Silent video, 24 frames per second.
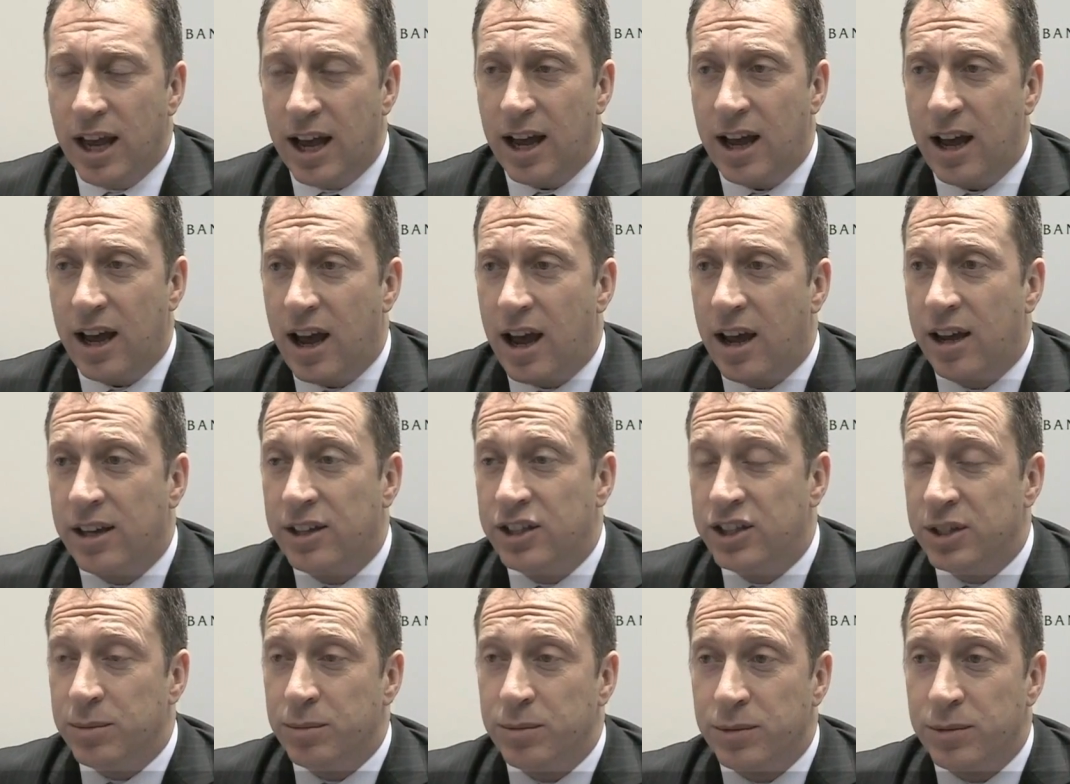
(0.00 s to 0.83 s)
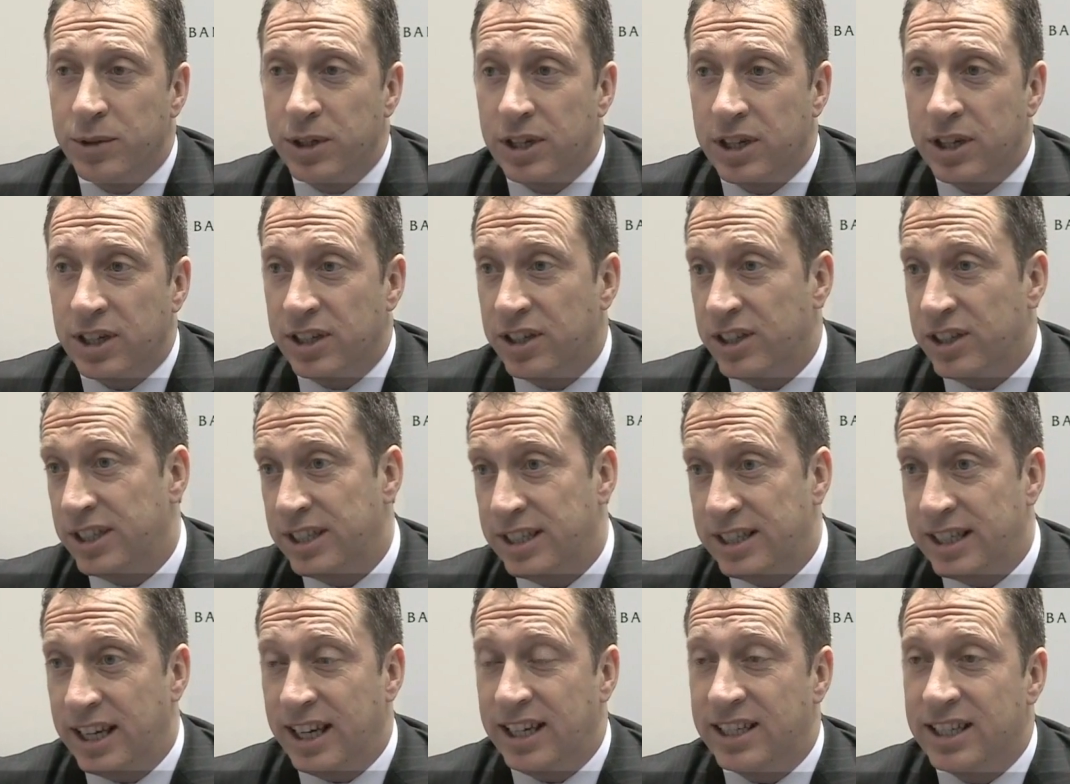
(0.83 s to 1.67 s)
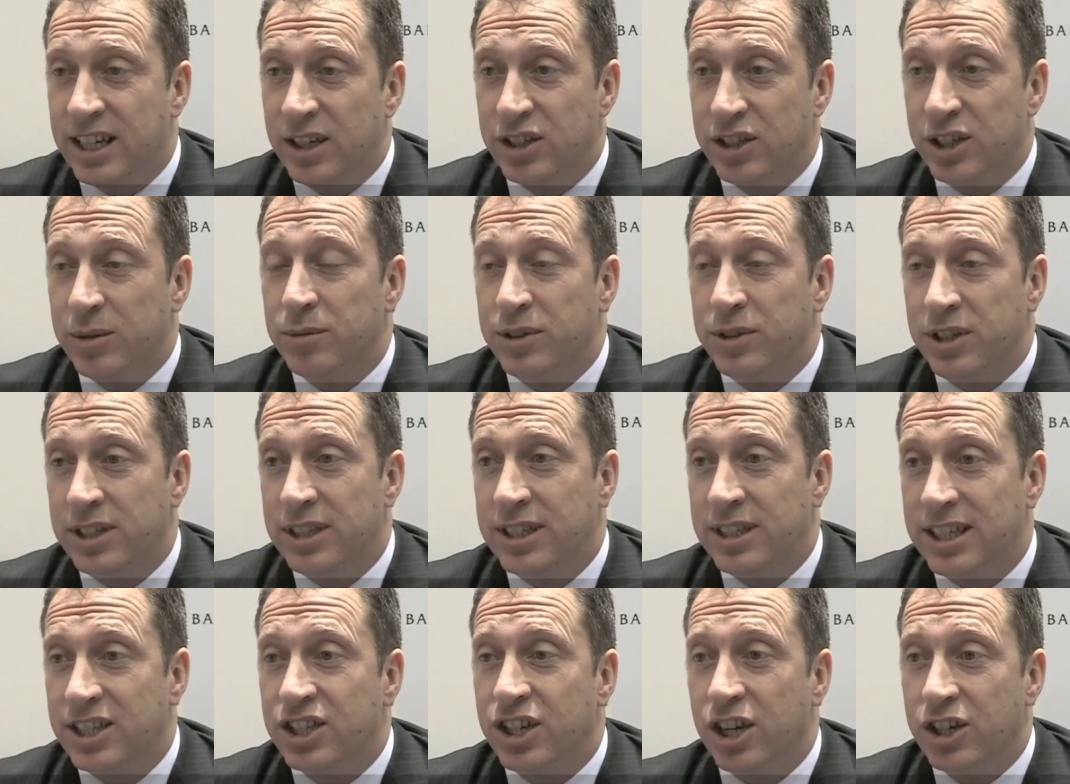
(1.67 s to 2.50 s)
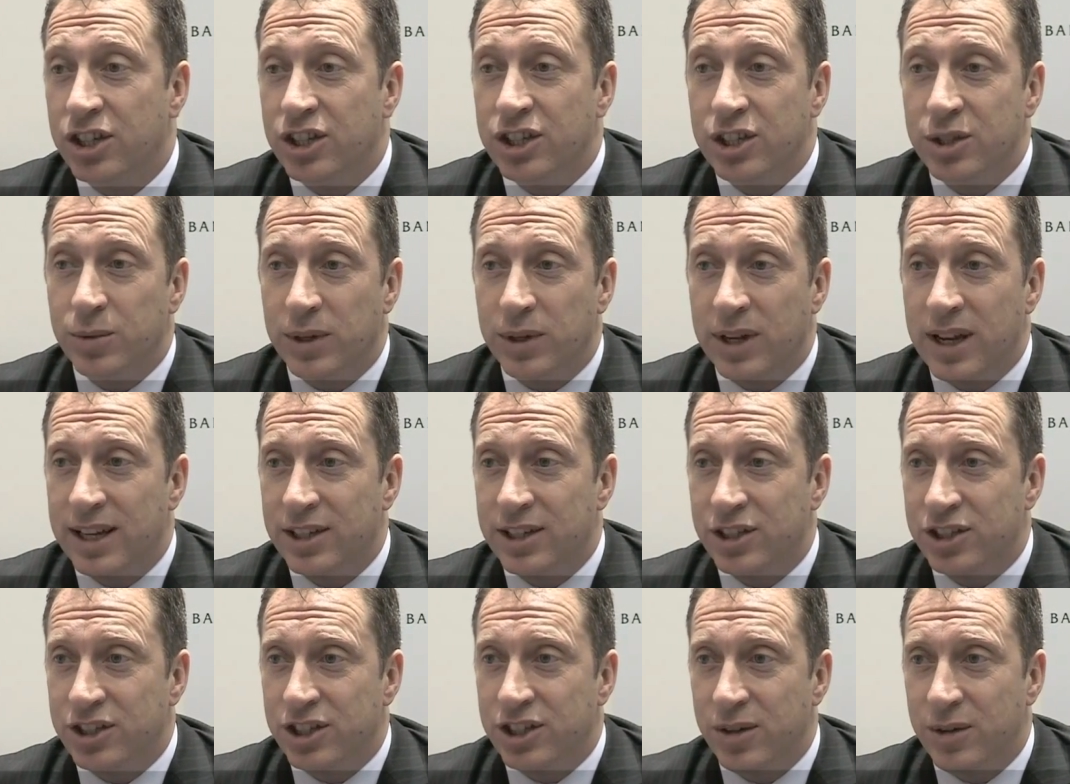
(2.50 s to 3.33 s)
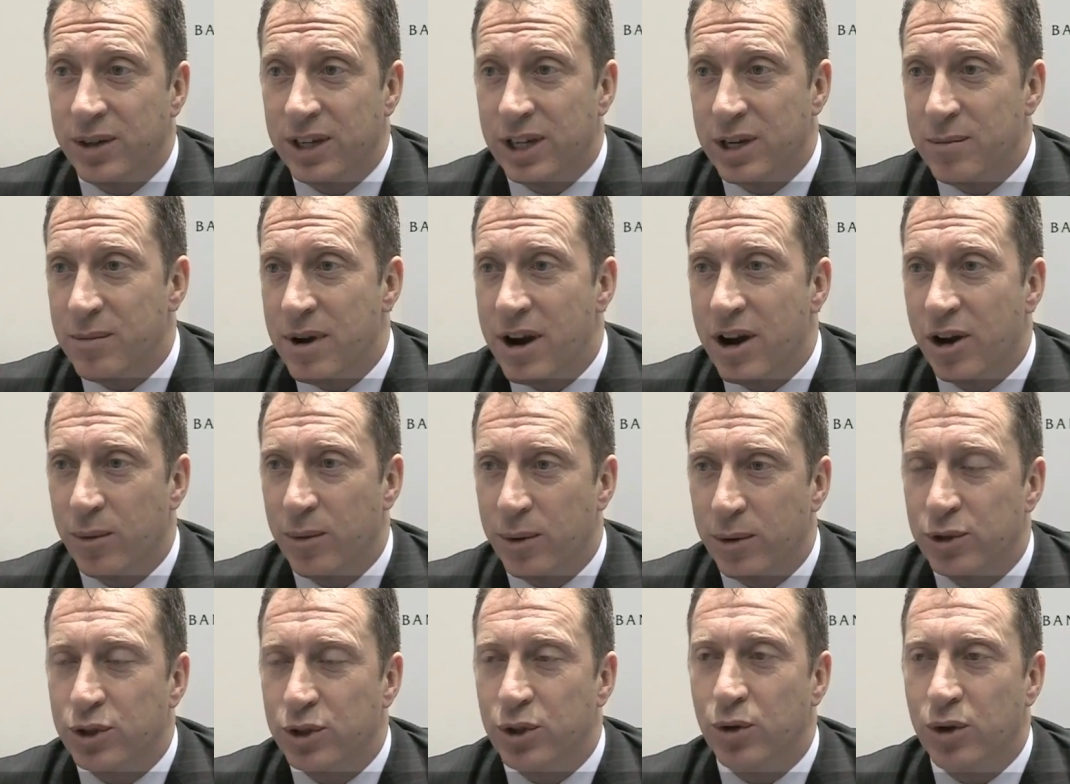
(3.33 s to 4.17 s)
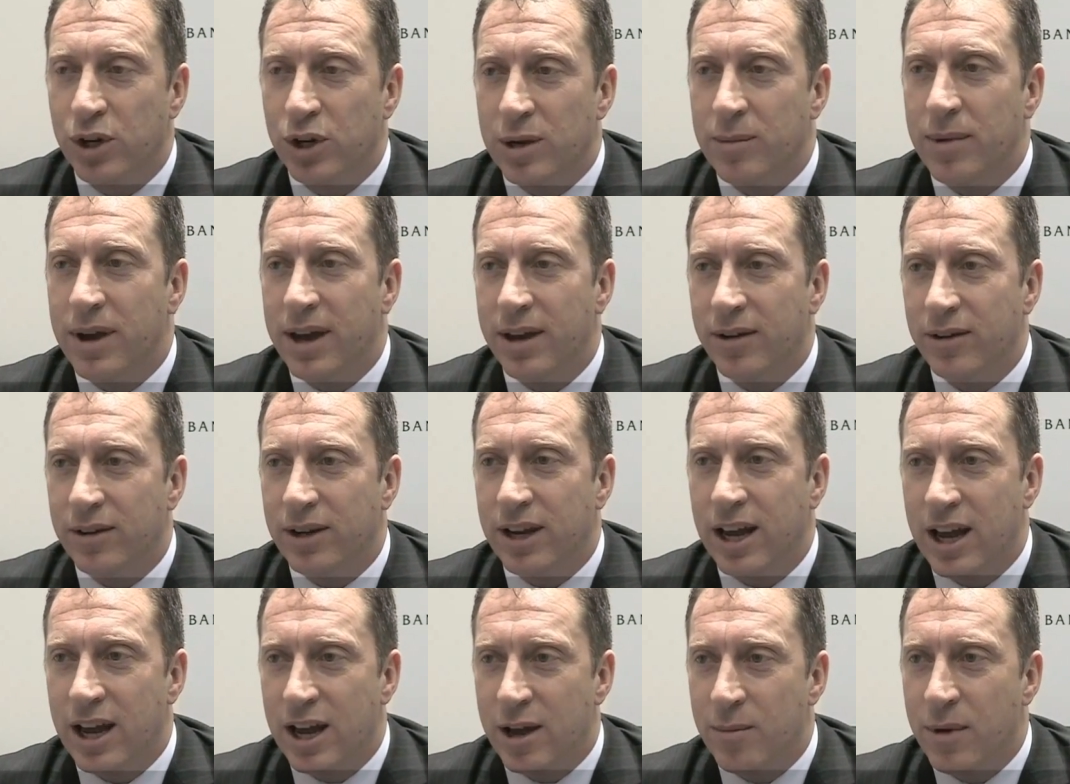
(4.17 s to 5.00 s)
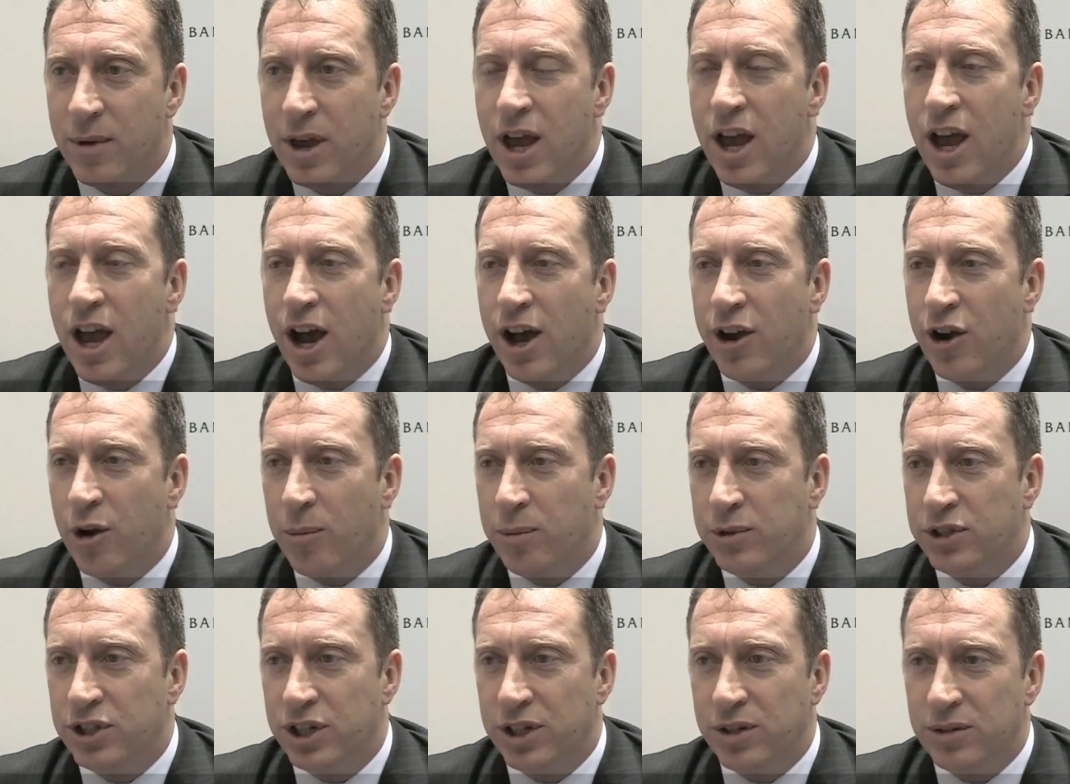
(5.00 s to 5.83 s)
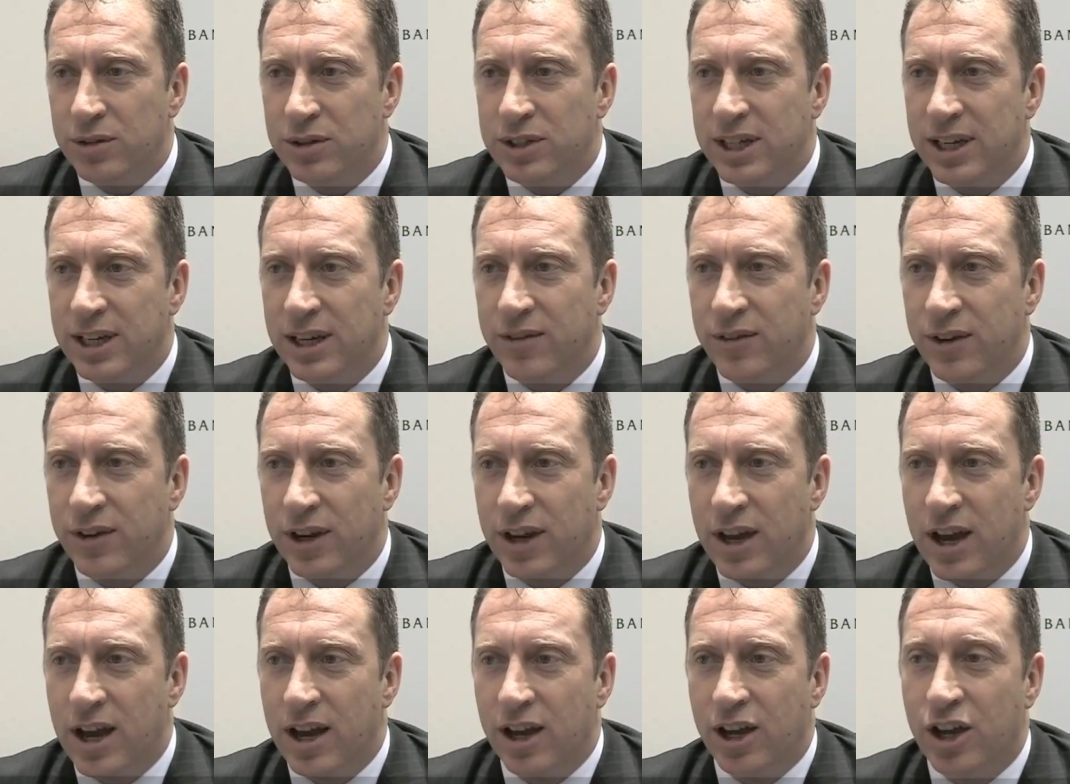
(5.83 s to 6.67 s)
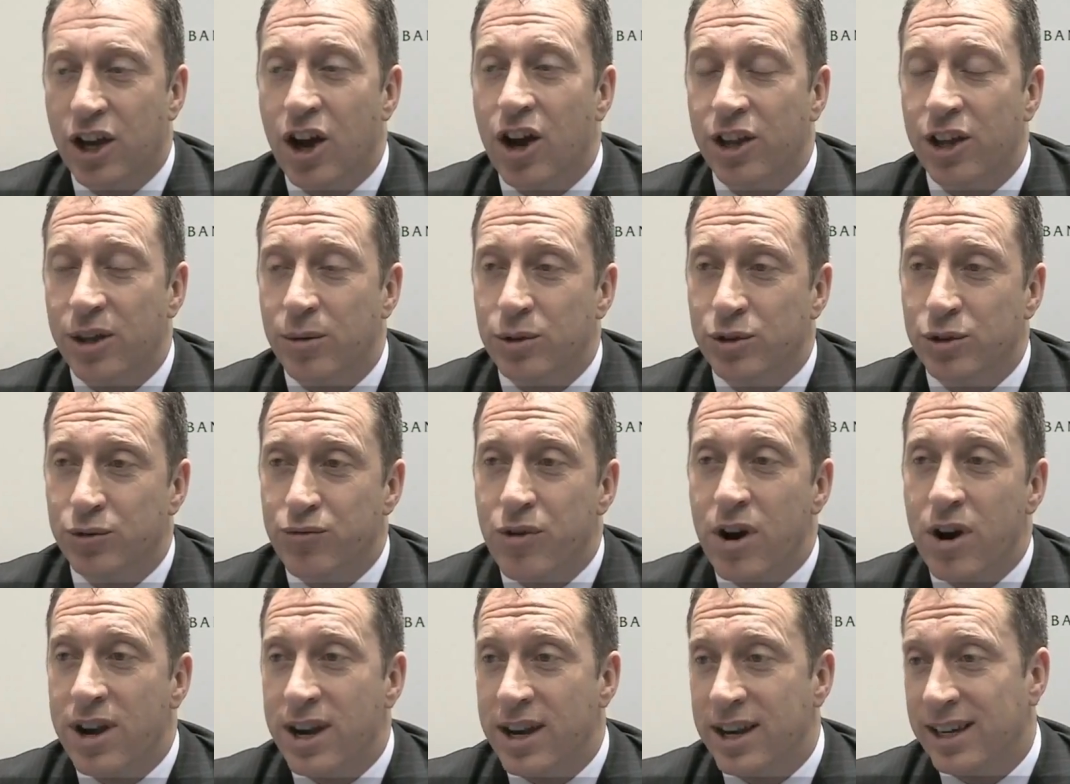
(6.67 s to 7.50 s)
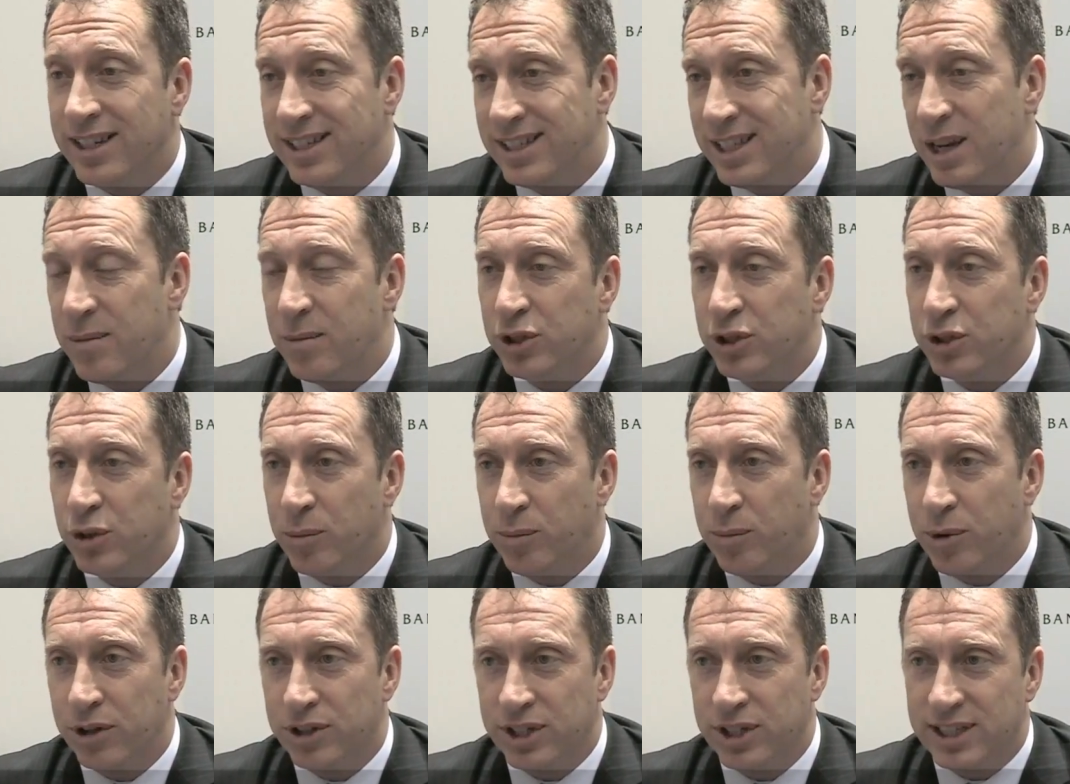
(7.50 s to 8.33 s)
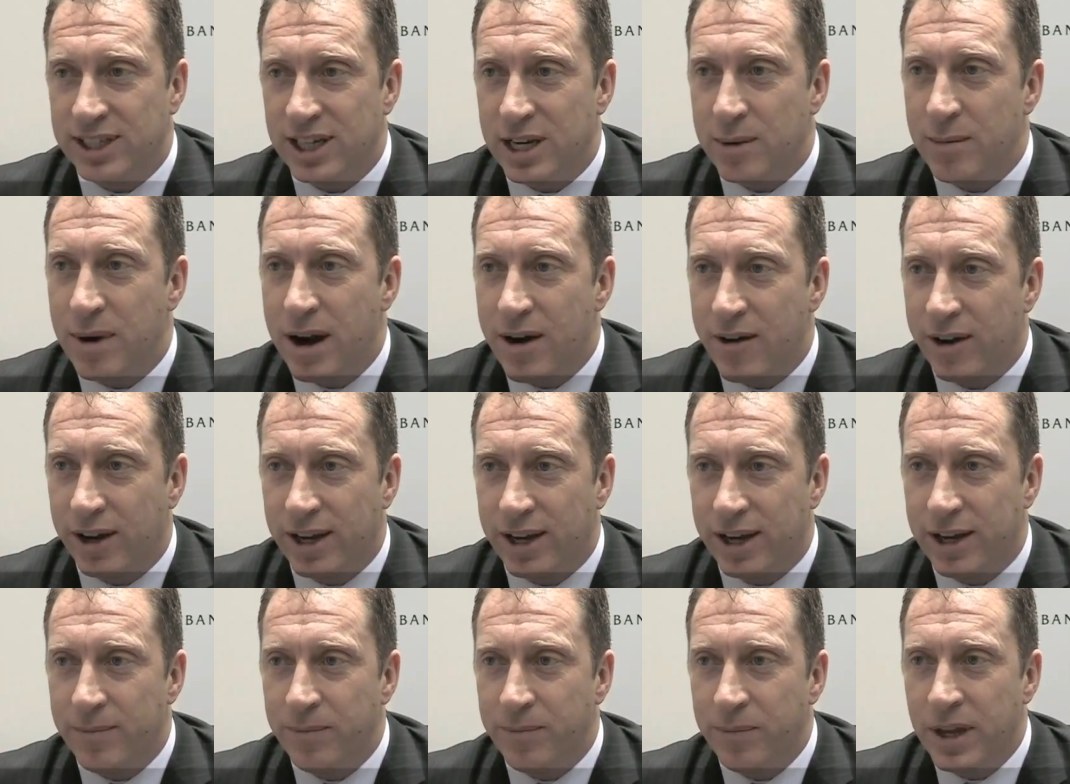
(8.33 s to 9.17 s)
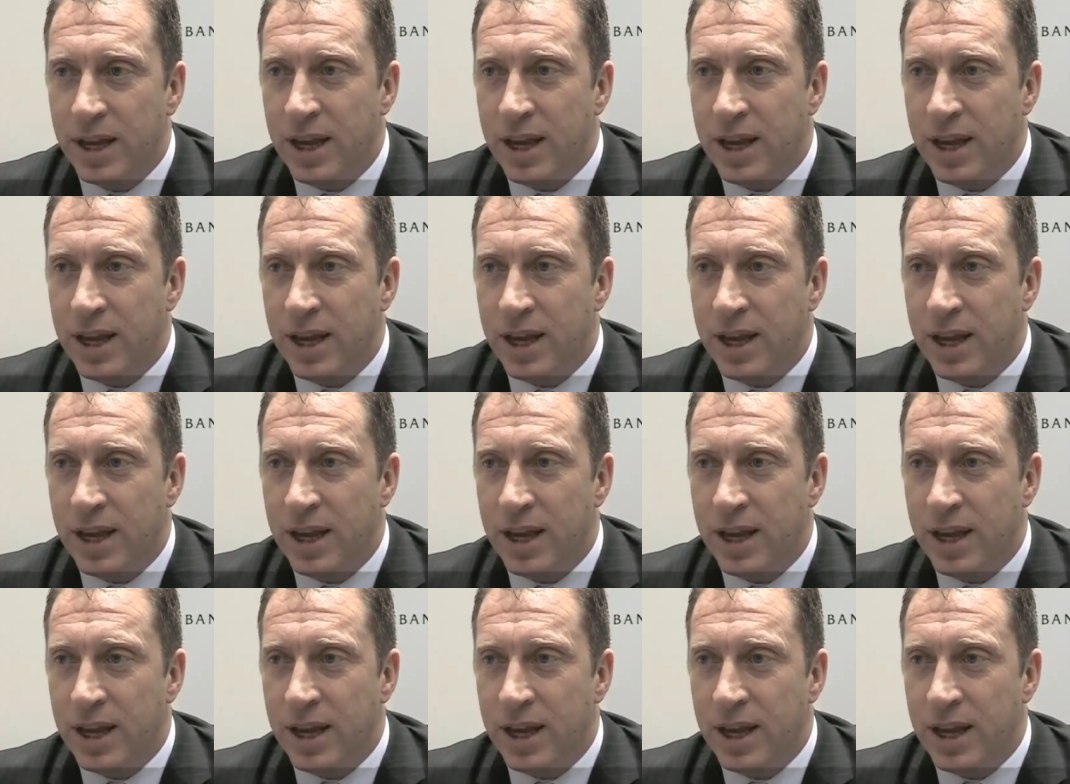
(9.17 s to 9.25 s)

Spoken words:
I had some discussions with Lance Tunick in America. We were talking about an opportunity of a guy that was running a similar sort of project in America.